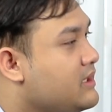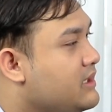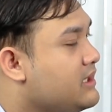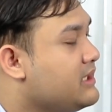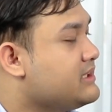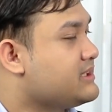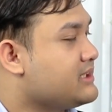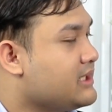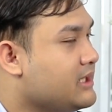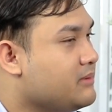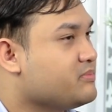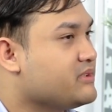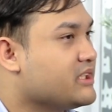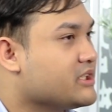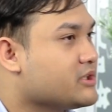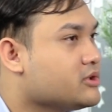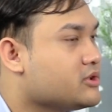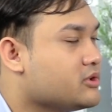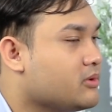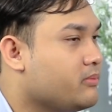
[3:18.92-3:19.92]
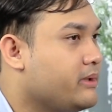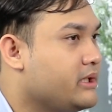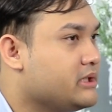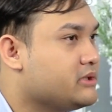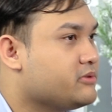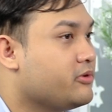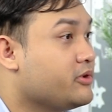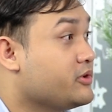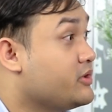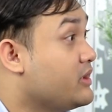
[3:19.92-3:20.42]
Yes, thank you so much
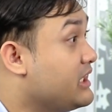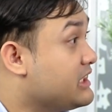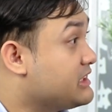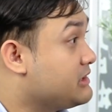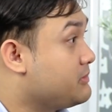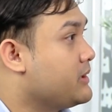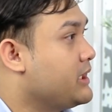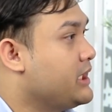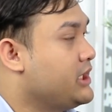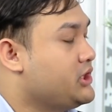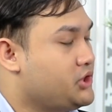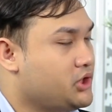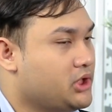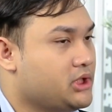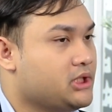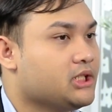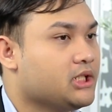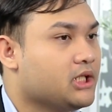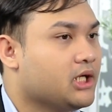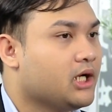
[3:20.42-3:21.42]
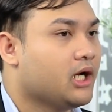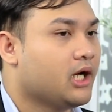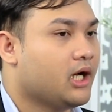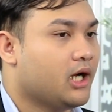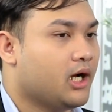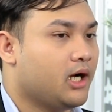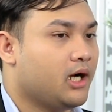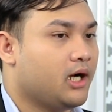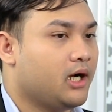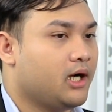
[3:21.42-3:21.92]
for your explanation.
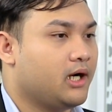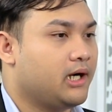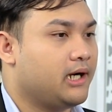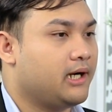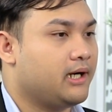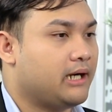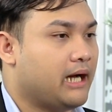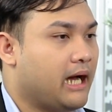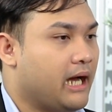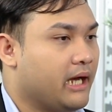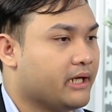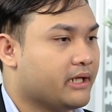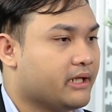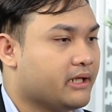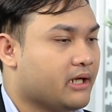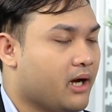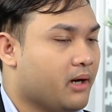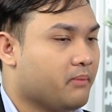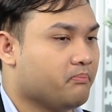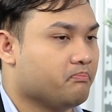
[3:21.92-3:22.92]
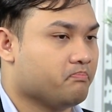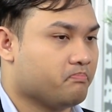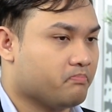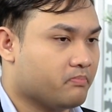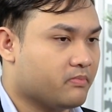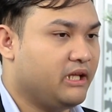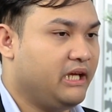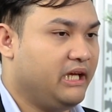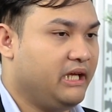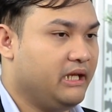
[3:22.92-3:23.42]

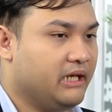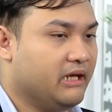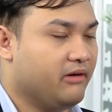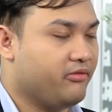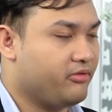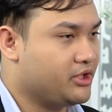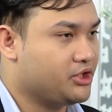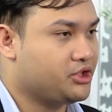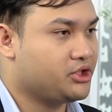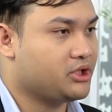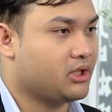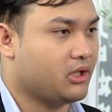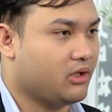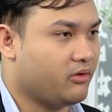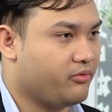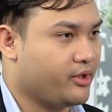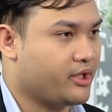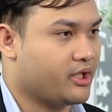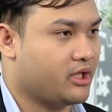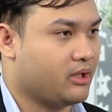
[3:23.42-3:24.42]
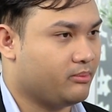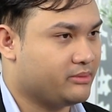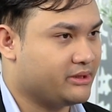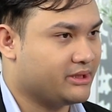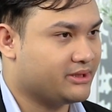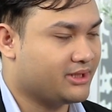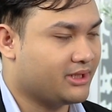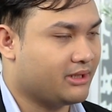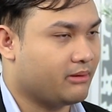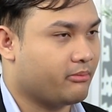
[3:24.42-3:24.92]
The definition of economic
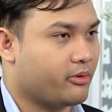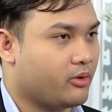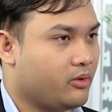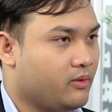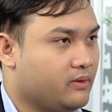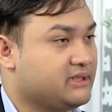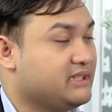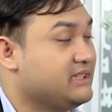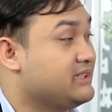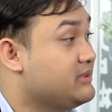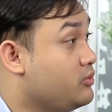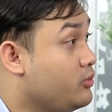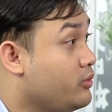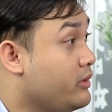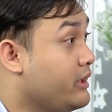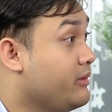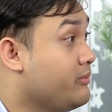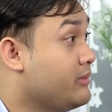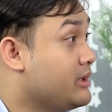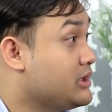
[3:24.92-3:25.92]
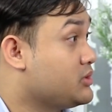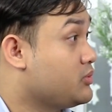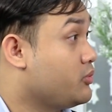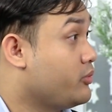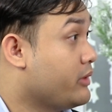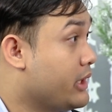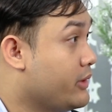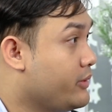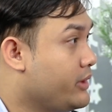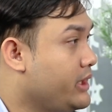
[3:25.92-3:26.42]
sanction, of course, is very much
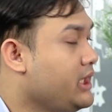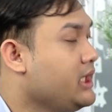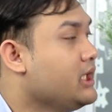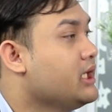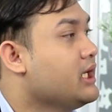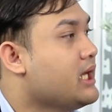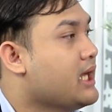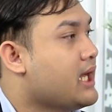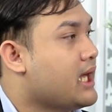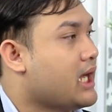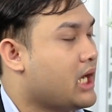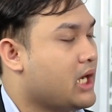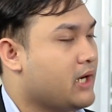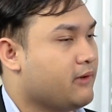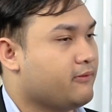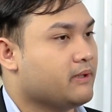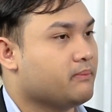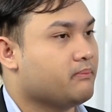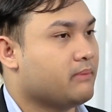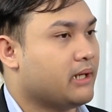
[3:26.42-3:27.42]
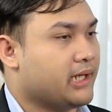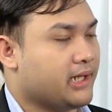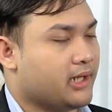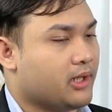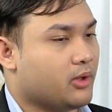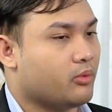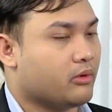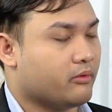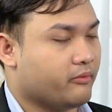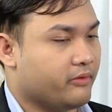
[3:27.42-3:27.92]
vary. However,
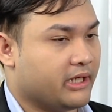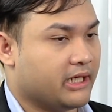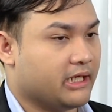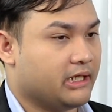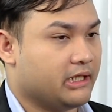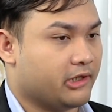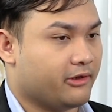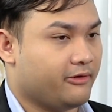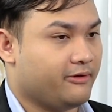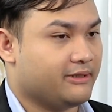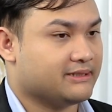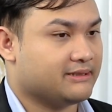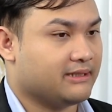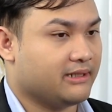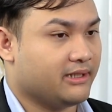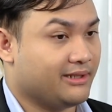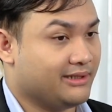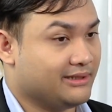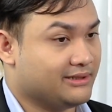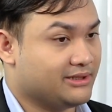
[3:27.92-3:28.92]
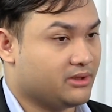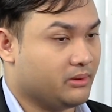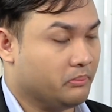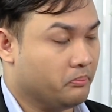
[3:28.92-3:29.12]
but what we can agree is that it is